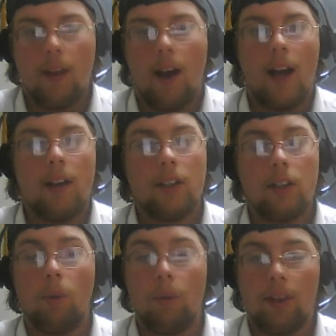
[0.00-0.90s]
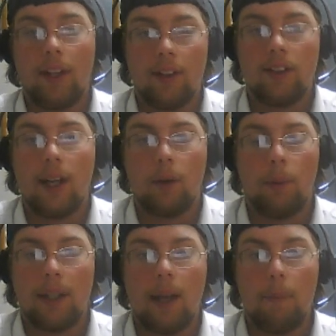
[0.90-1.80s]
I actually don't think this deck will
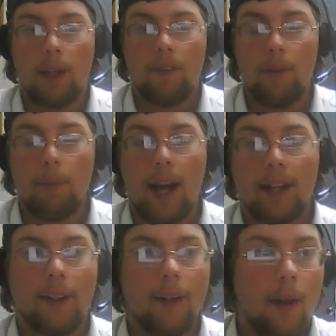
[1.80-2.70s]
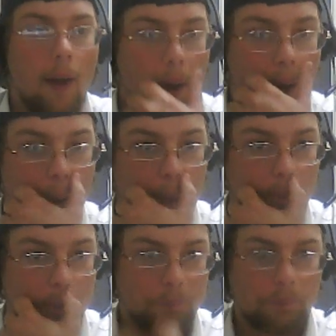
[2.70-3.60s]
make that big of an impact. Um,
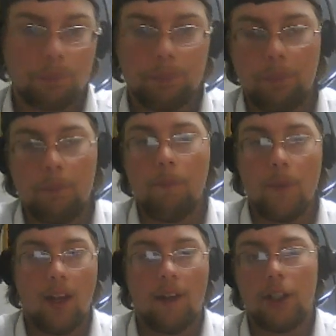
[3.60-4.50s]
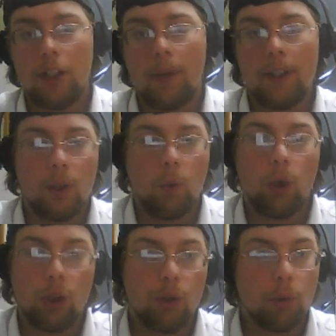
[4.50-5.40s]
I think you might see one
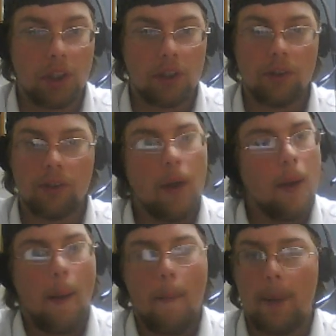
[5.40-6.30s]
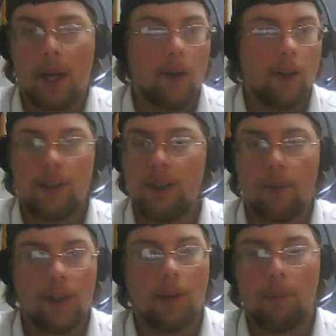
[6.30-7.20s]
or two at regionals, but I honestly don't
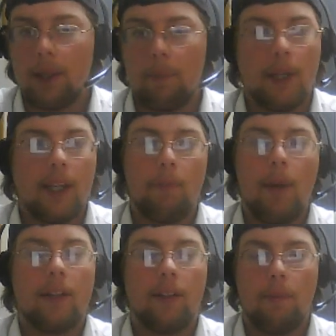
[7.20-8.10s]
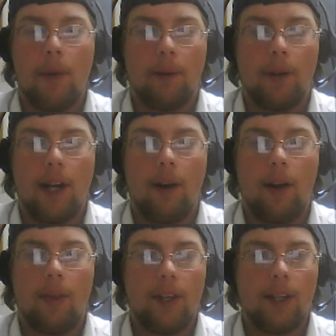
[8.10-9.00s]
think it'll make a big impact on the meta right now. I
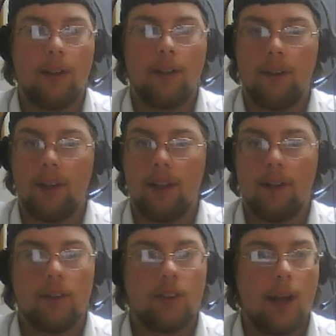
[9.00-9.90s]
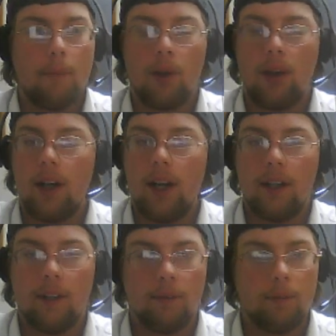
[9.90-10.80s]
think that Samurai
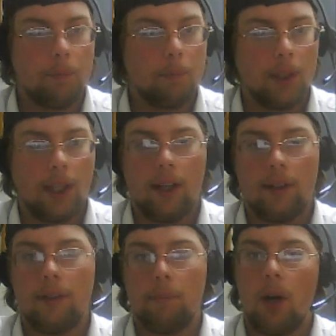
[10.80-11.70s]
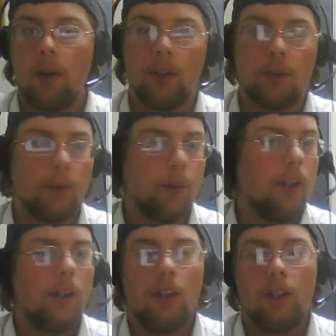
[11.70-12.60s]
and plants and monarchs will
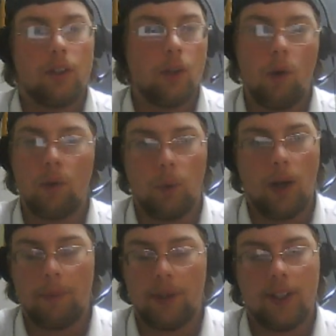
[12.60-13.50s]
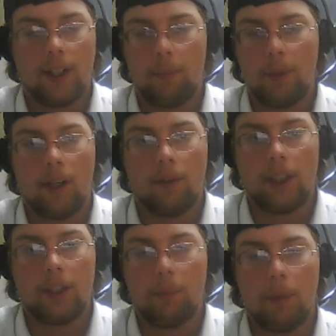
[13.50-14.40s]
just overwhelm this deck. I mean, I don't
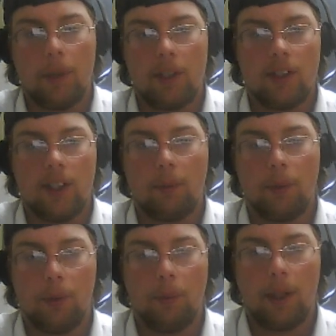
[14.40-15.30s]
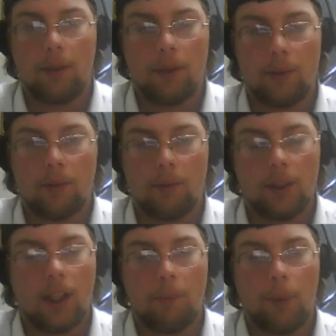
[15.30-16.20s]
think there'll be much this deck will do about those
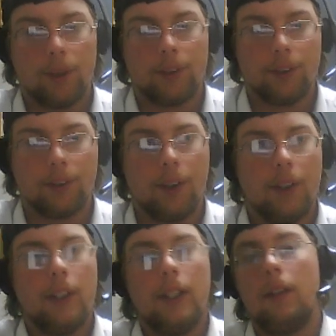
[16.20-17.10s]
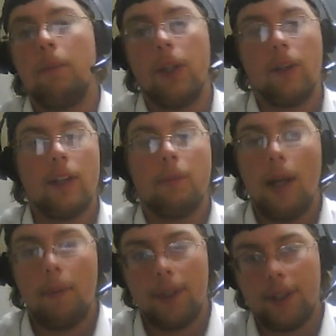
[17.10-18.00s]
kind of monsters. But you know, that's my
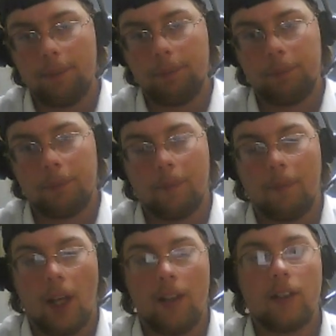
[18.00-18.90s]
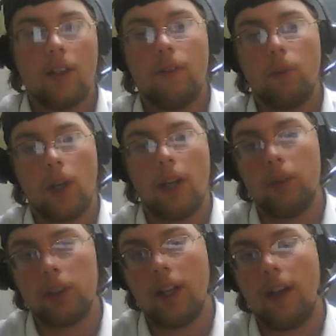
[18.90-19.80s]
opinion, and that's off of what I've
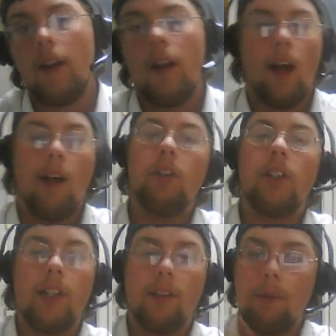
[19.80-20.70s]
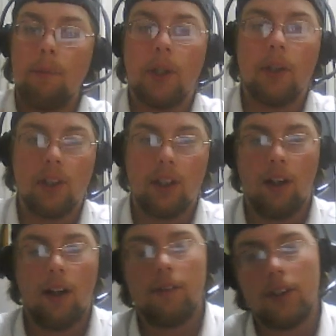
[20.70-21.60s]
looked at. I've looked at different builds
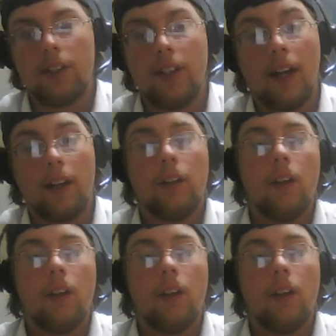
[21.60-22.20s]
online for this deck.